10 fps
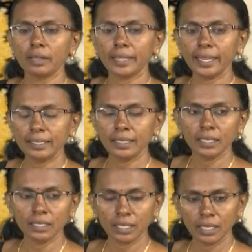get
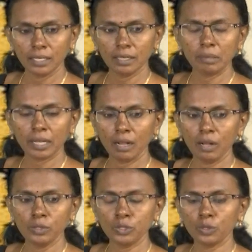irritated
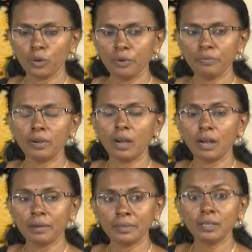because of
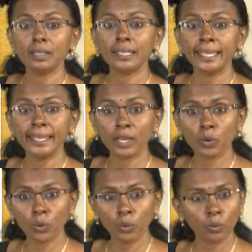our
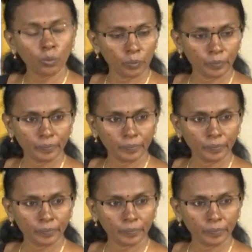ego.